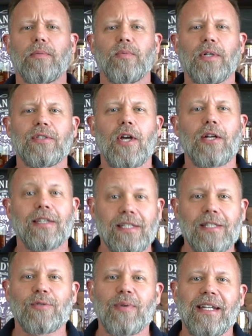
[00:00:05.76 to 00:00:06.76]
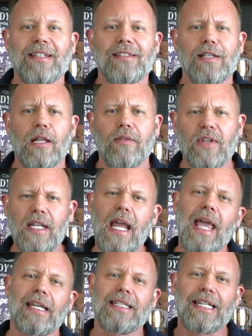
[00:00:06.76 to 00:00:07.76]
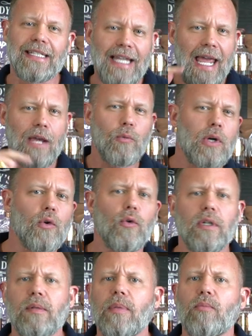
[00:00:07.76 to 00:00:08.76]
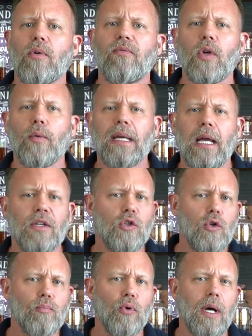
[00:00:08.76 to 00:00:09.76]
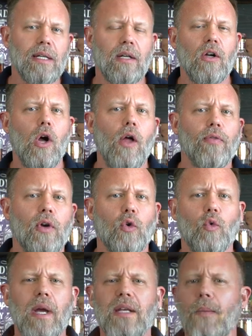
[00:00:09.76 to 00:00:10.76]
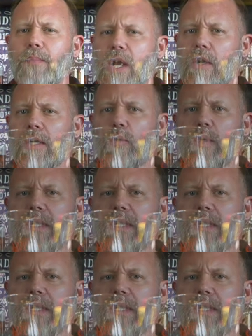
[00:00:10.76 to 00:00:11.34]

Bourbon Real Talk. This is Randy Sullivan, and today we're going to be reviewing a new product called the Great American